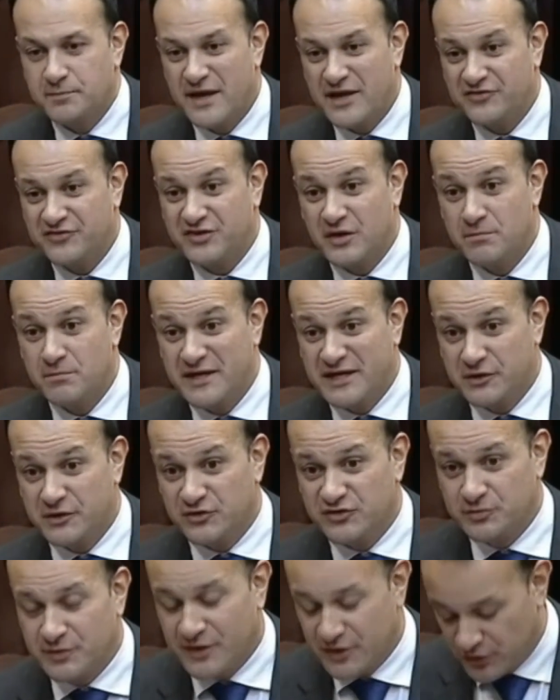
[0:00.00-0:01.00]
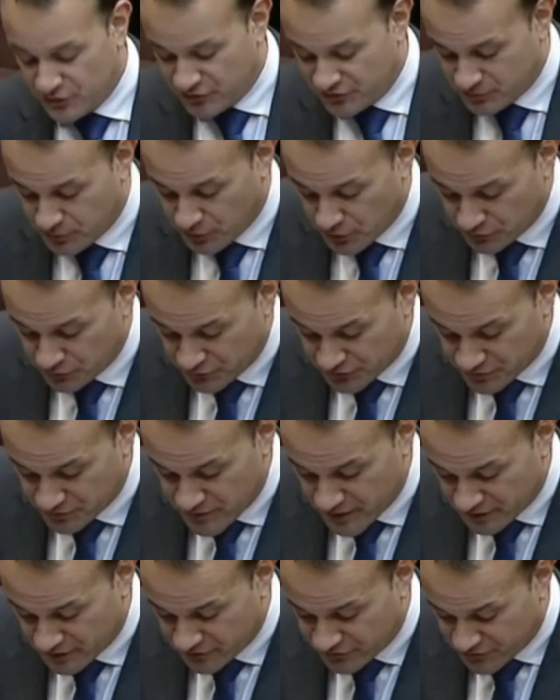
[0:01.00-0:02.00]
best ambiguous about your support for
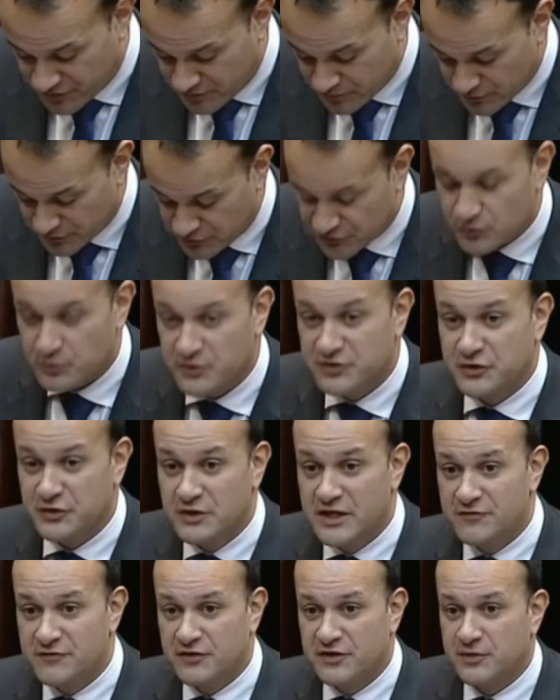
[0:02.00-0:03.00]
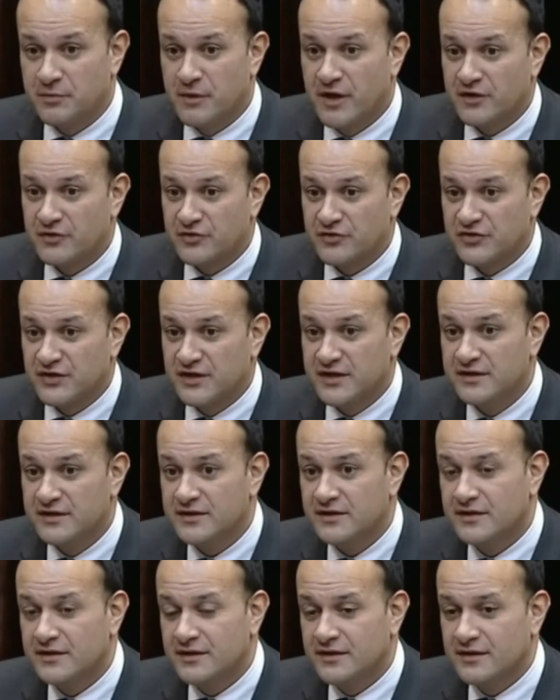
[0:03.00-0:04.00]
democracy, but we do live in a democracy.
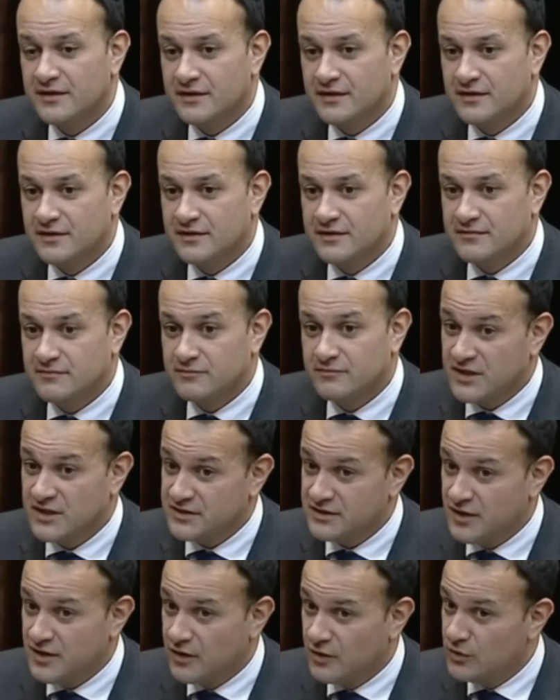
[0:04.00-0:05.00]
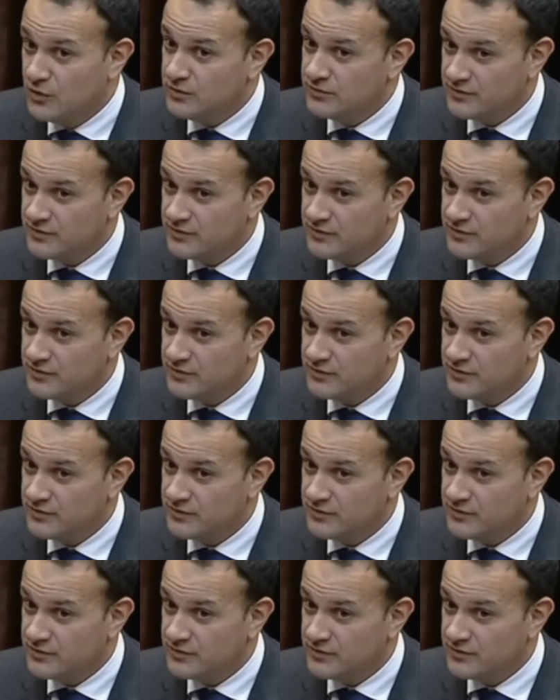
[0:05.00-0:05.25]
Well, no,